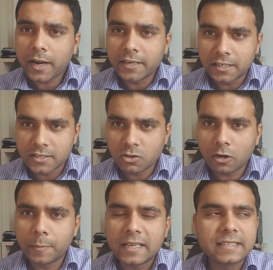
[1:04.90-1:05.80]
are right, it does
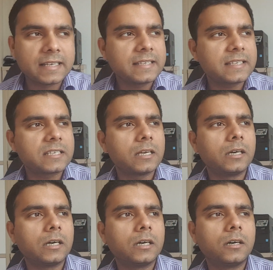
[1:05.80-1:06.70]
not make sense
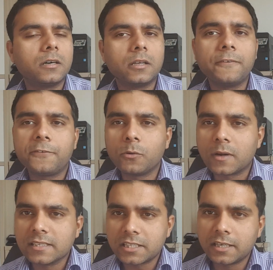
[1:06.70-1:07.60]
if you
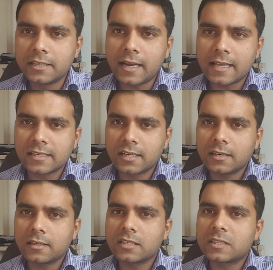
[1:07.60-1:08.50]
consider it as
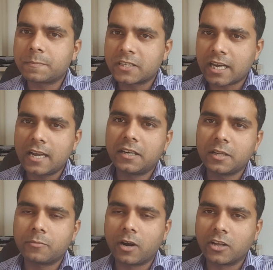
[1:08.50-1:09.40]
a
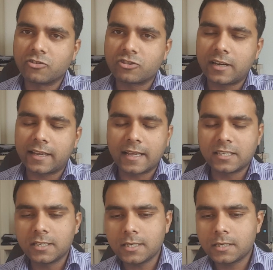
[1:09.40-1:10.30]
specialty branch, like as
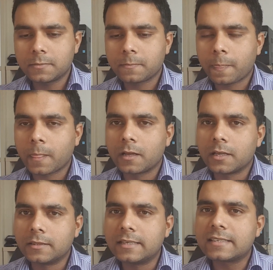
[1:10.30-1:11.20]
in
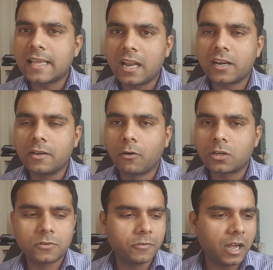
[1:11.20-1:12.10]
this salary,
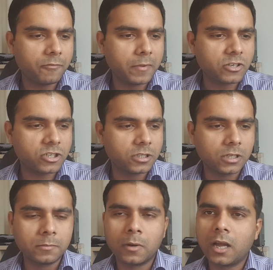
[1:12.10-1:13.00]
what we have mentioned
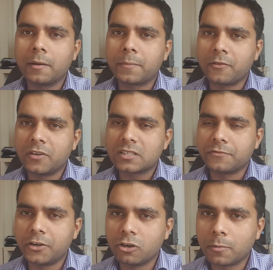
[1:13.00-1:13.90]
in my previous
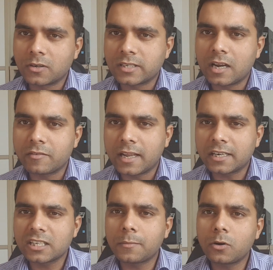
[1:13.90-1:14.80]
video about salary, that
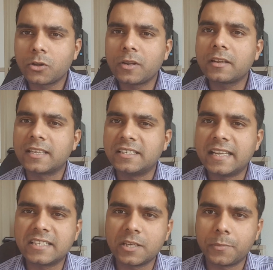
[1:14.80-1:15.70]
is about during
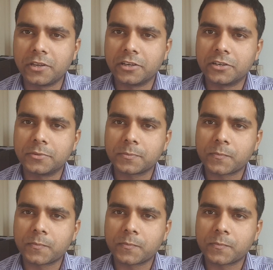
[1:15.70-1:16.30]
residency period.